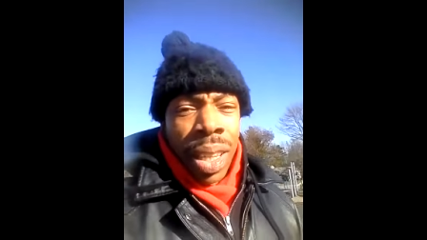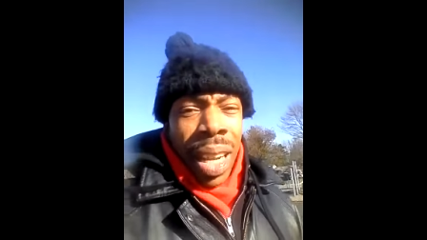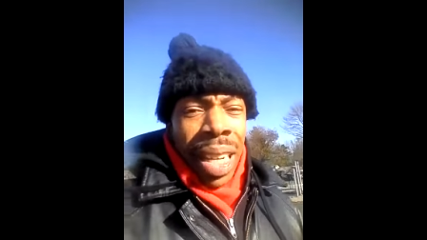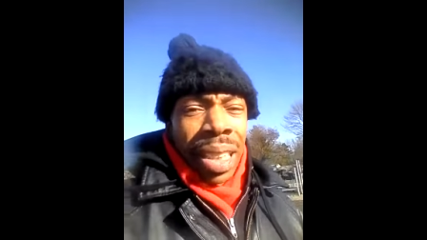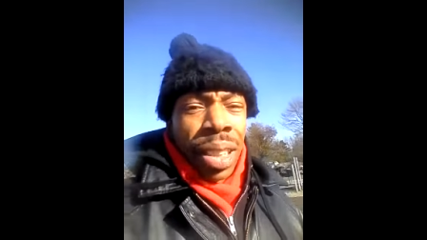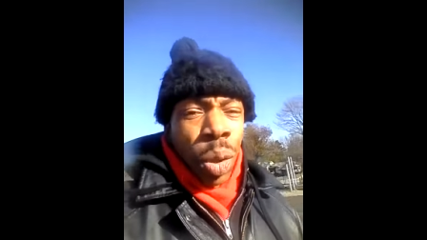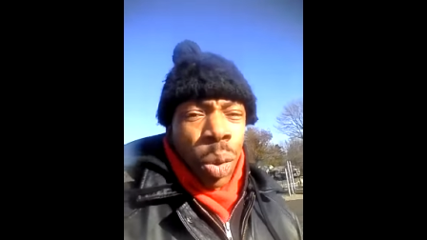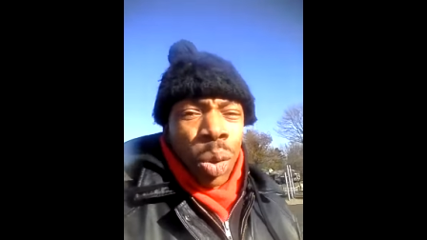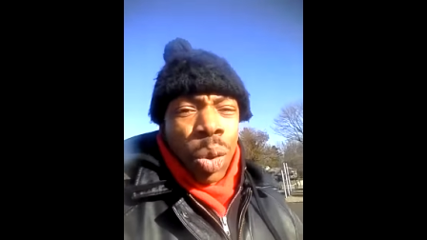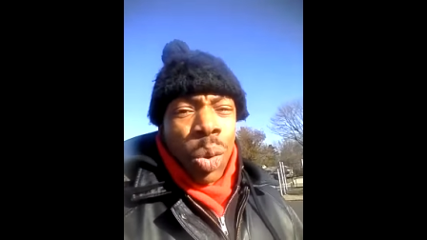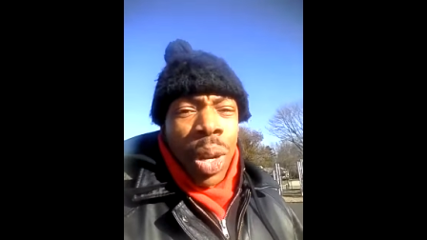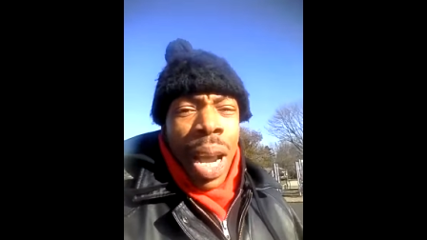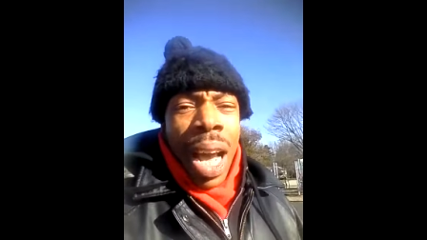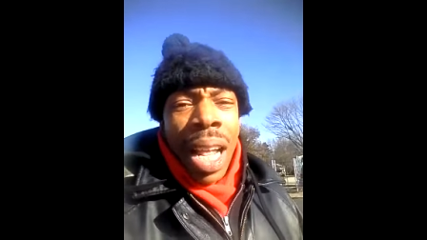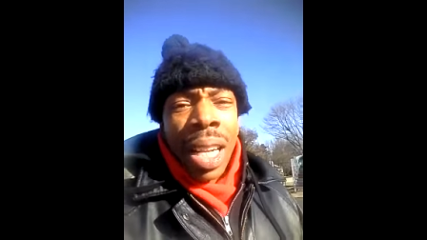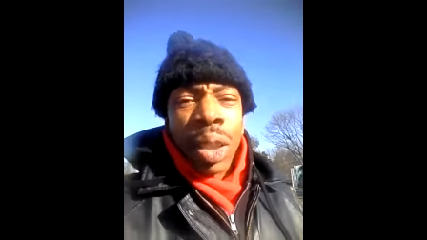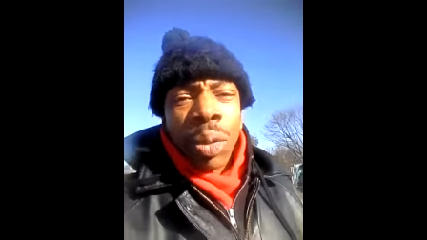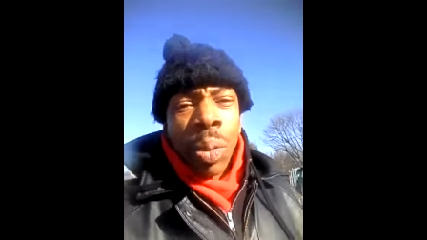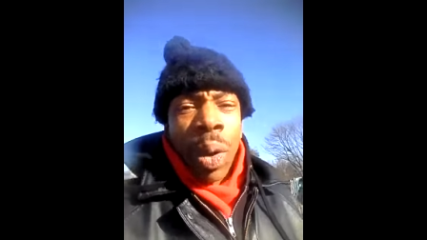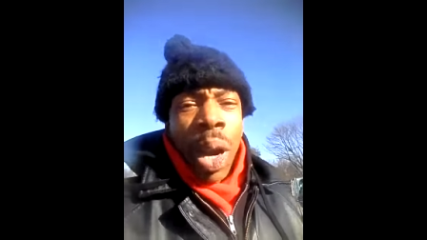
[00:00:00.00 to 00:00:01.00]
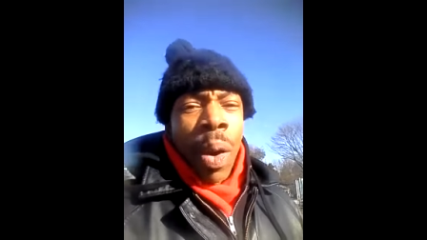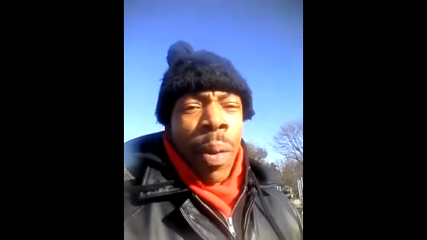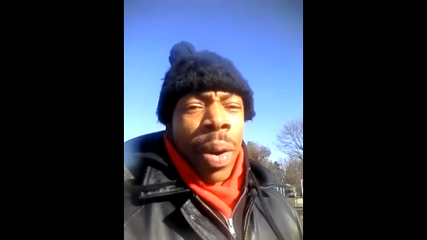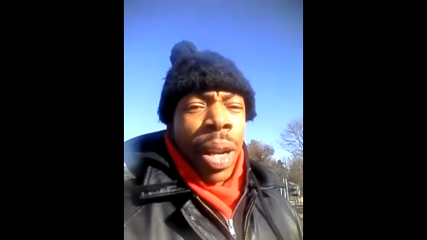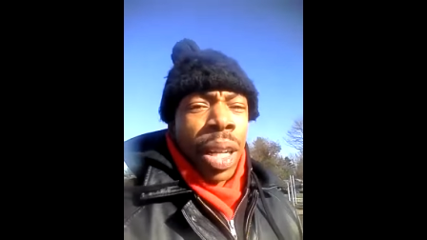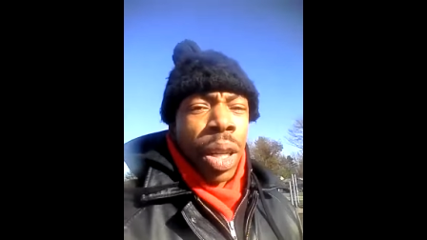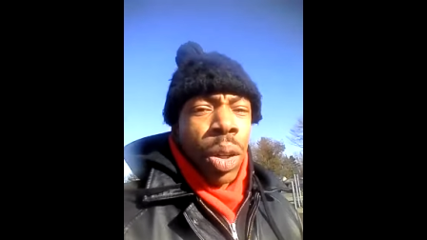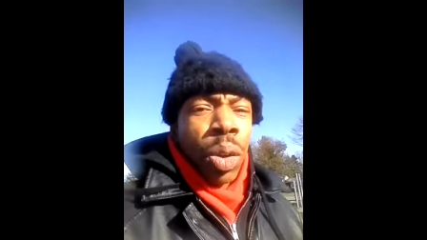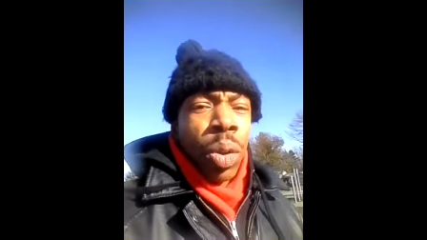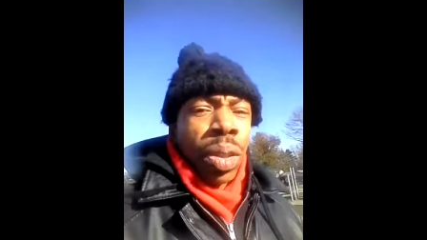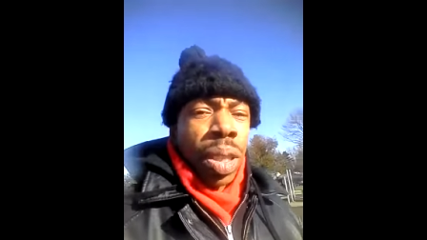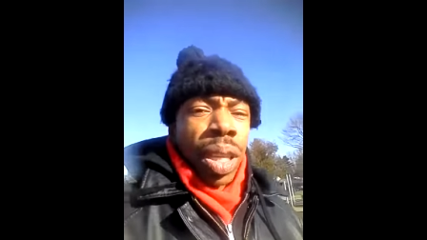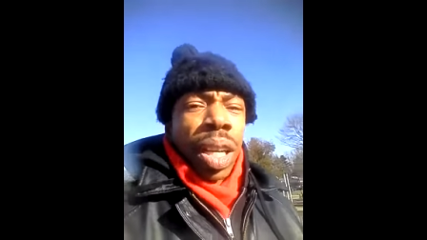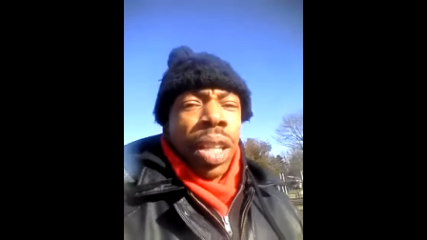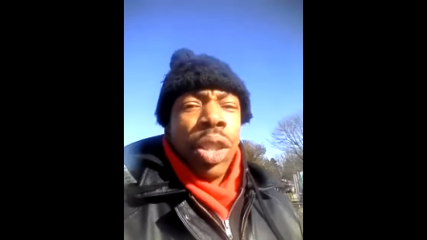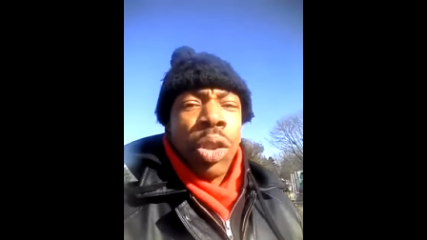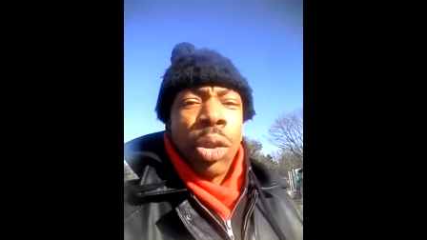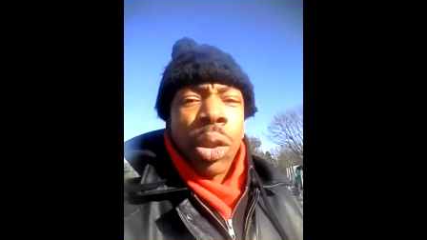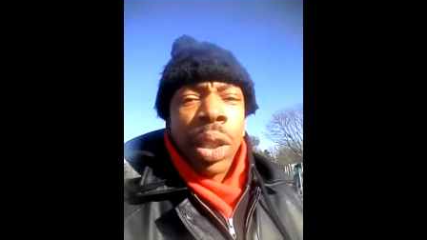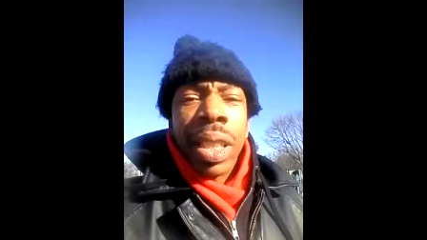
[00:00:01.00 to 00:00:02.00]
It's no new knowledge. We already knew it's
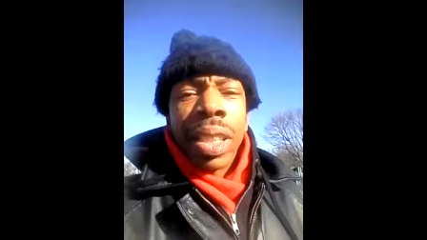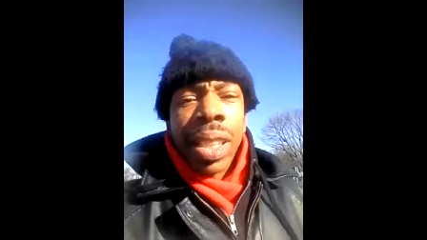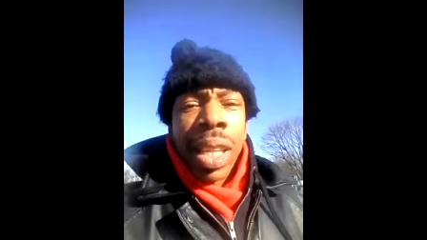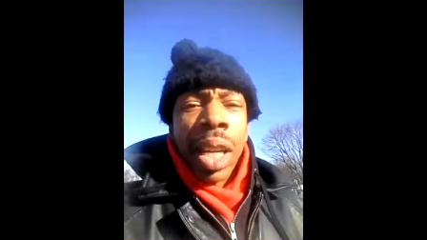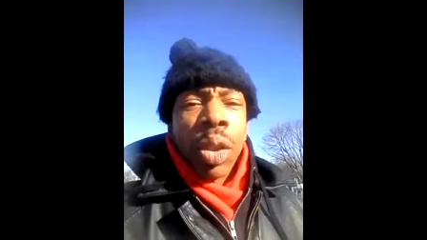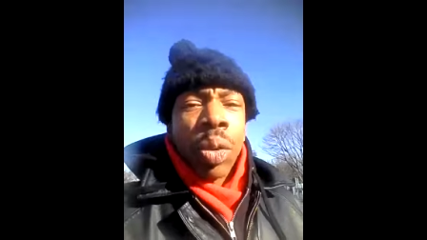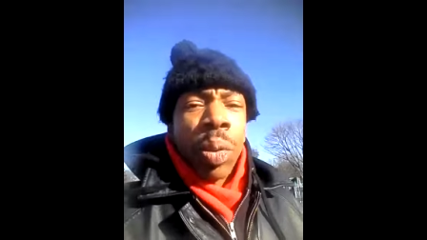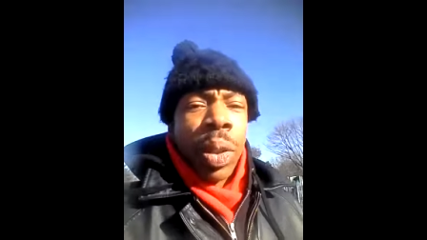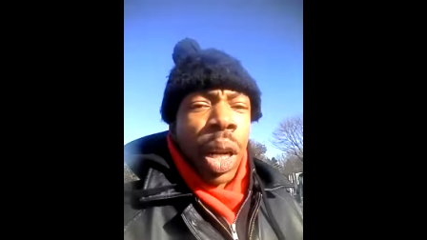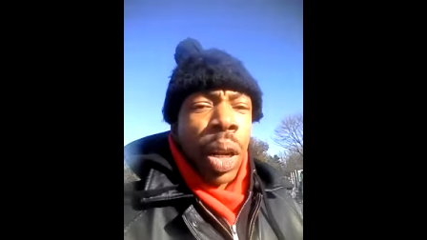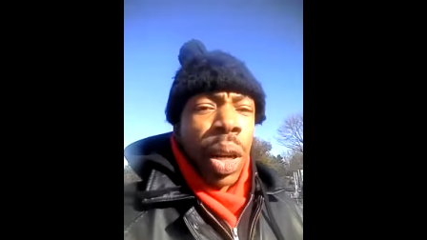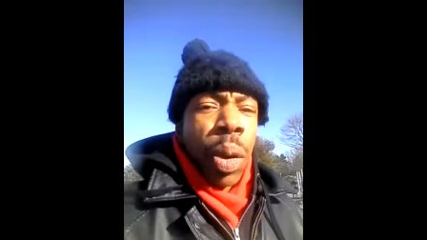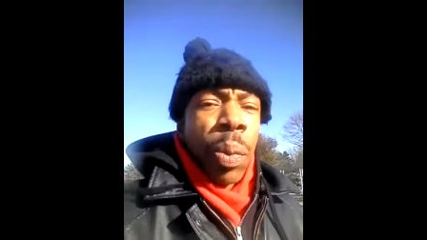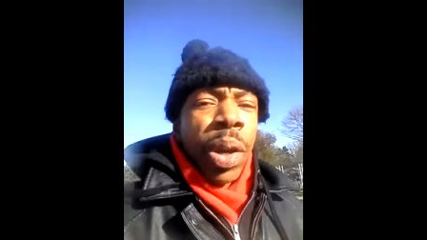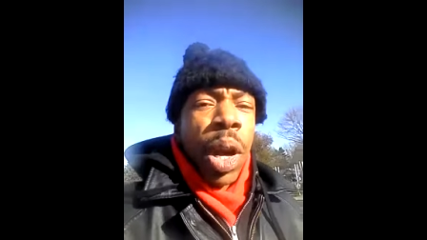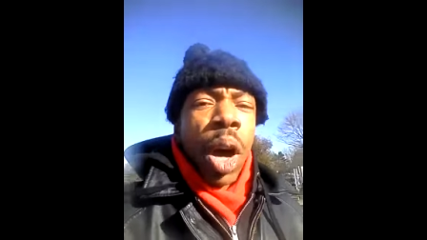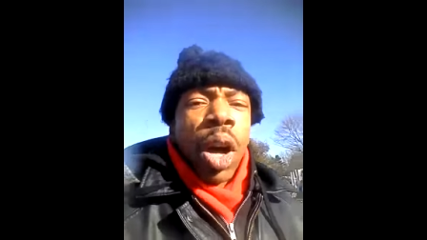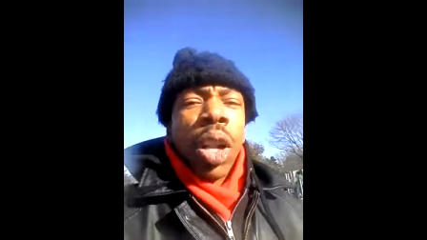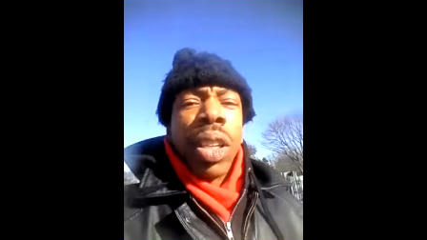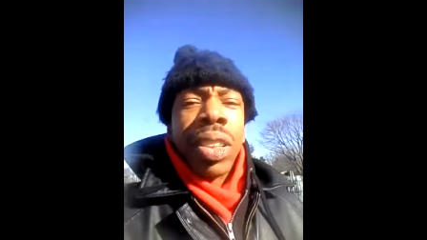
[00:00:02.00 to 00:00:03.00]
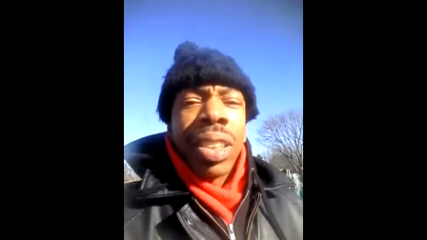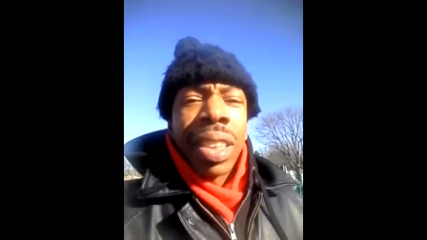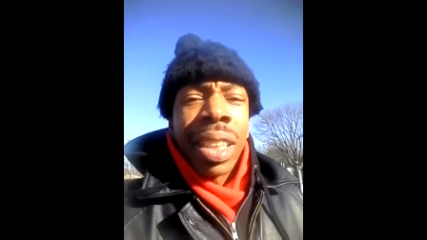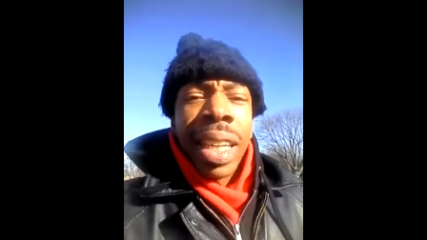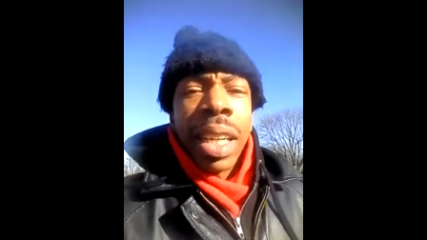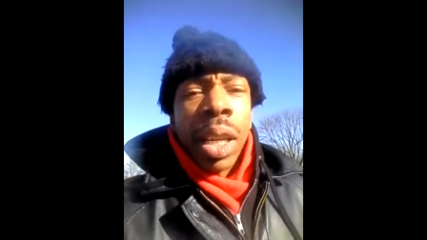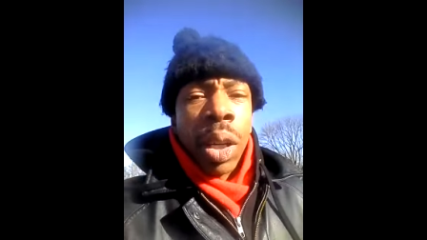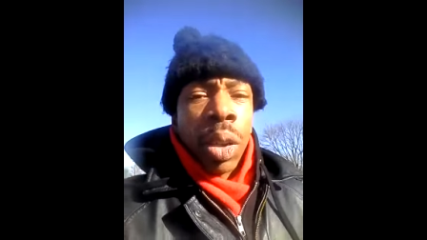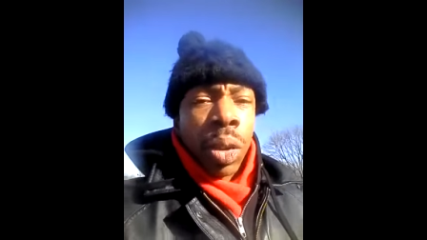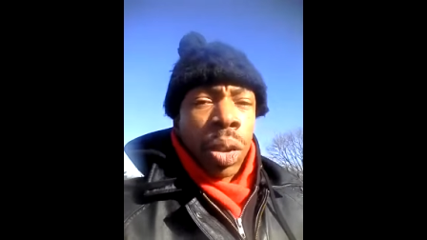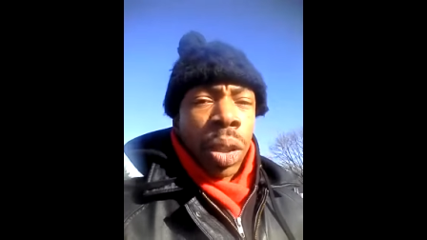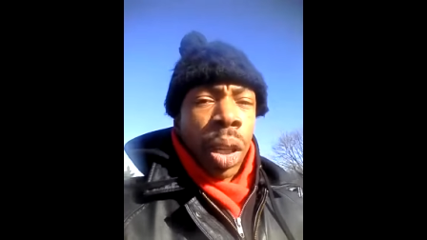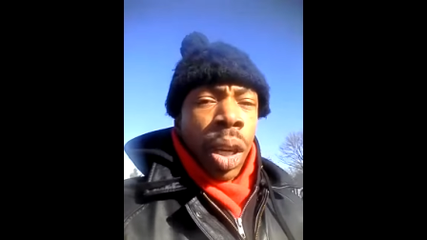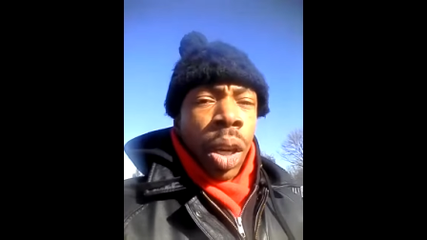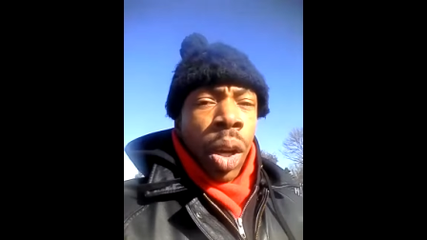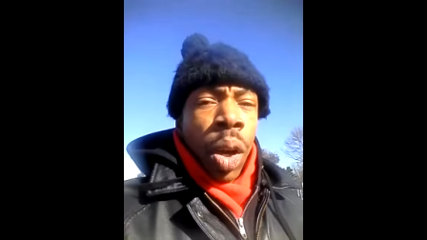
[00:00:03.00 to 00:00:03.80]
100 trillion cells. We know that we all are cells.